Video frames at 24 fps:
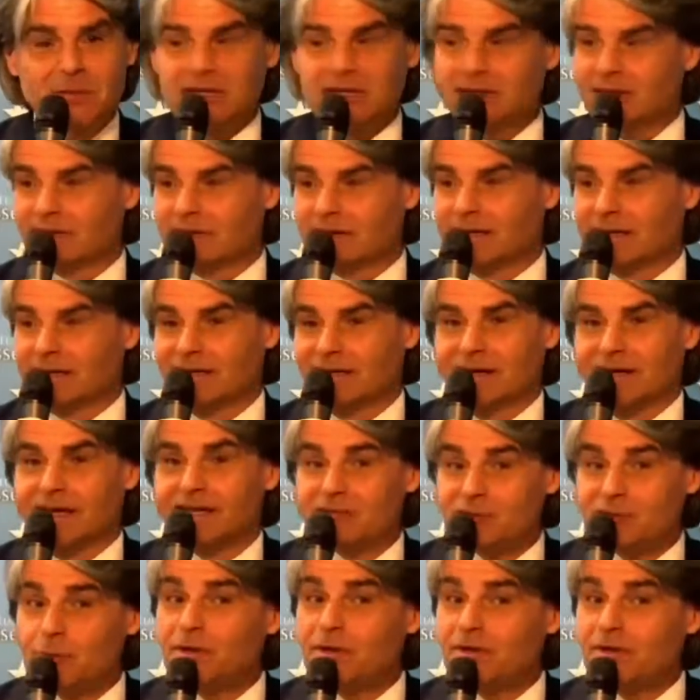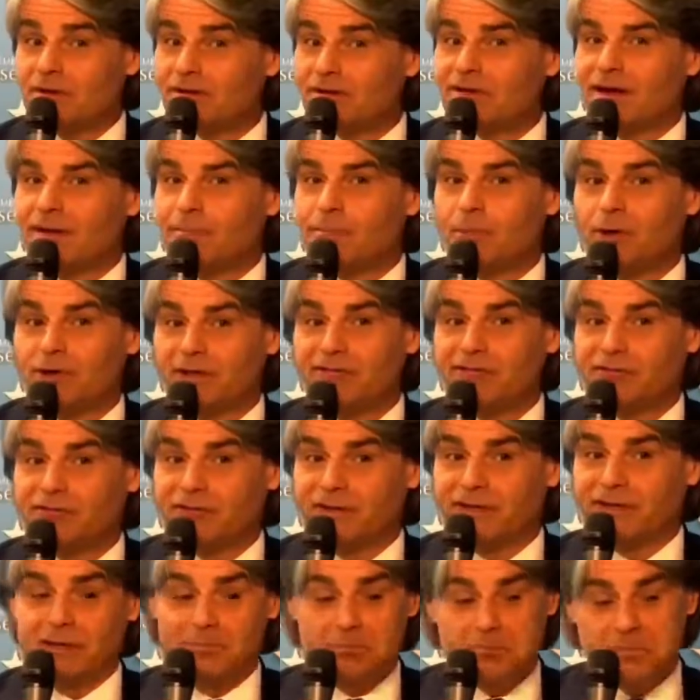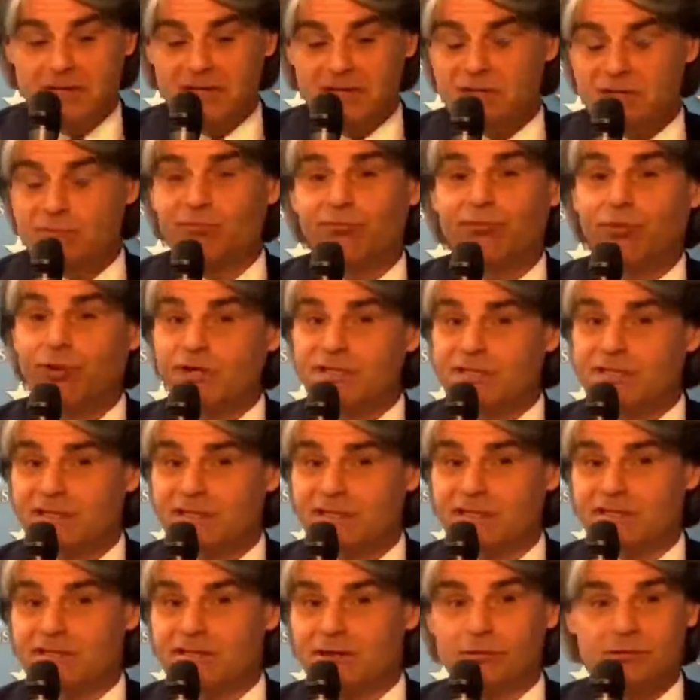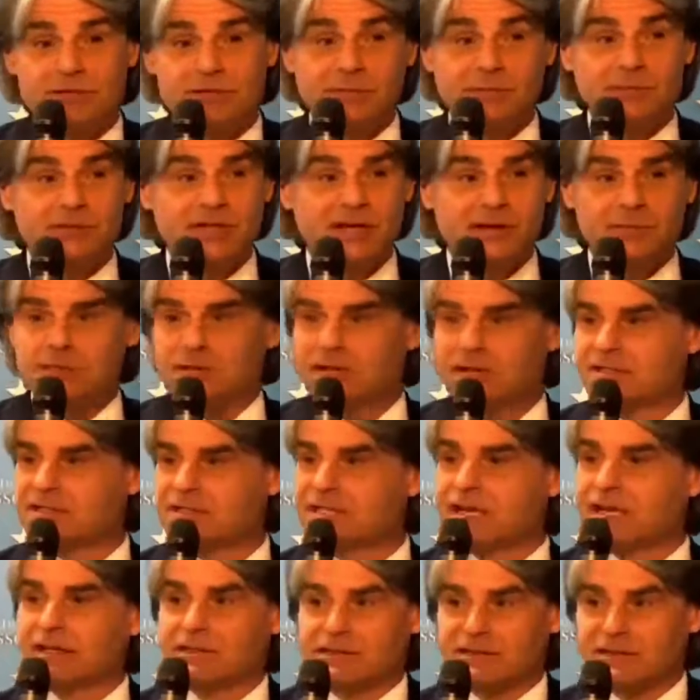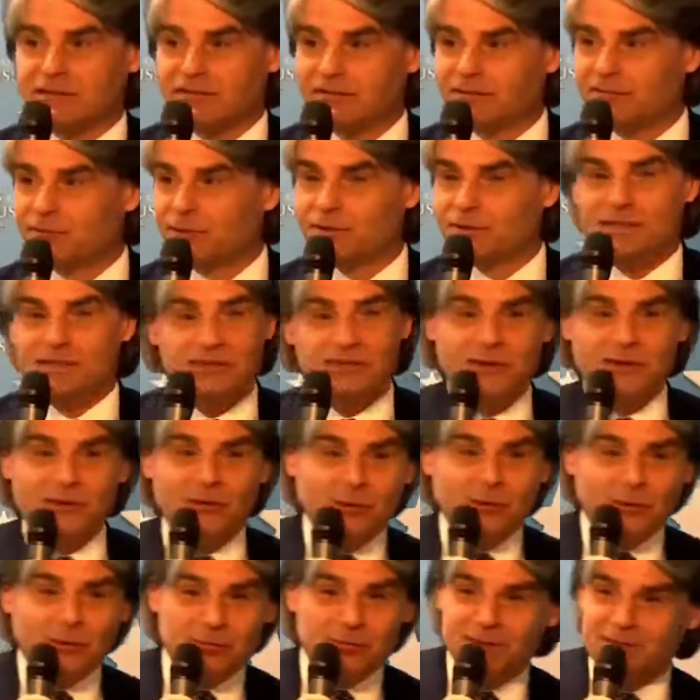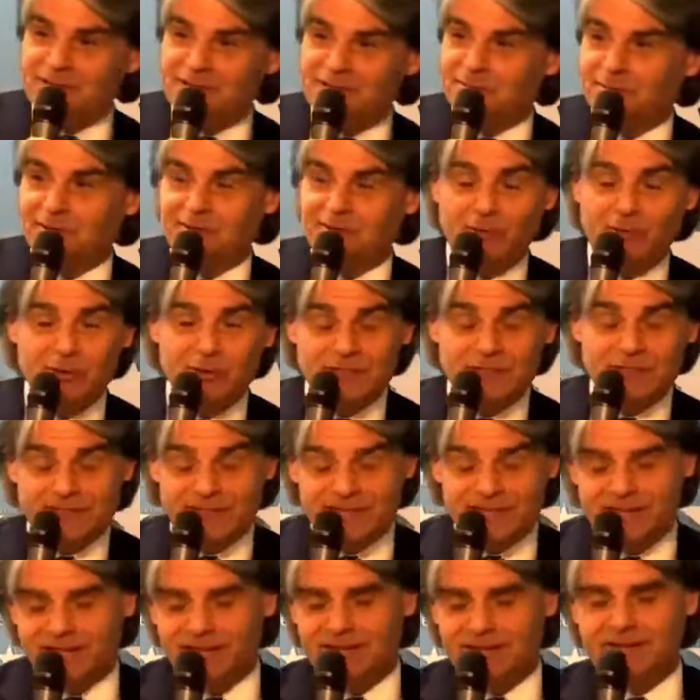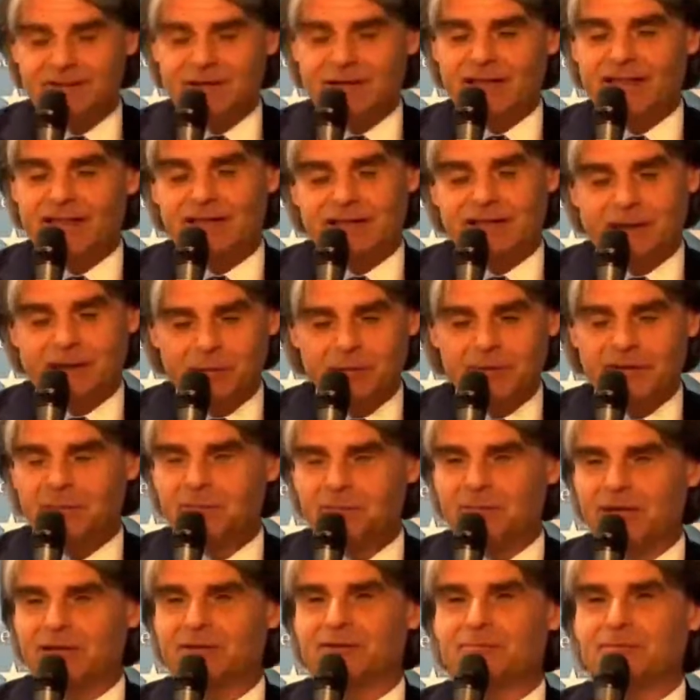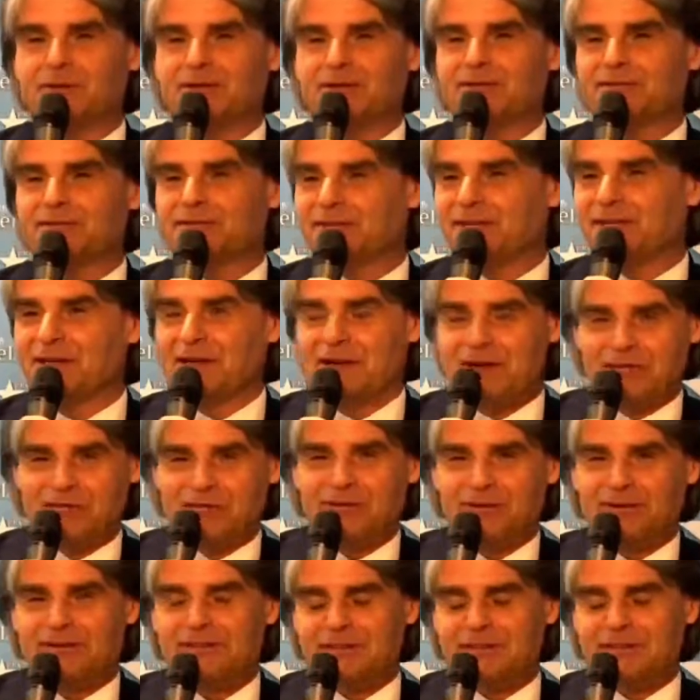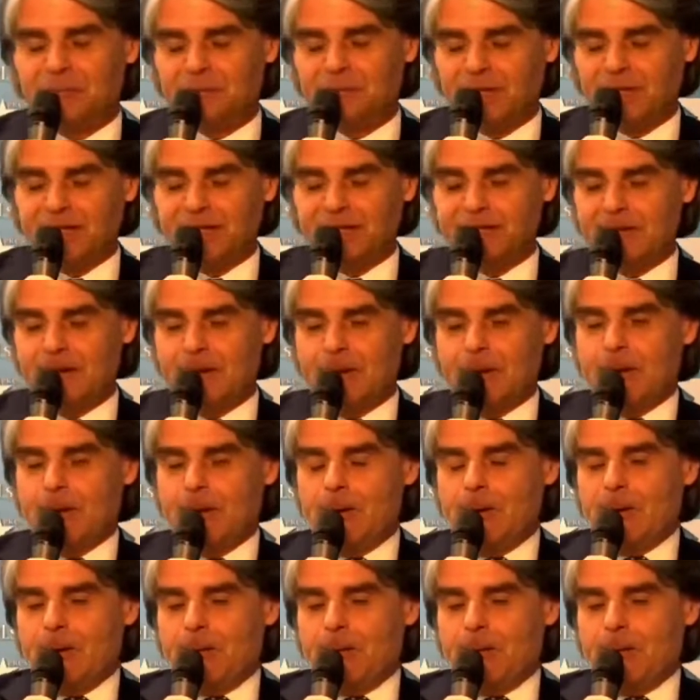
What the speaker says: immediately. So polyphony means voices who sometimes are secondary voices or principal voices, and it's like that. I will come back to polyphony for something else.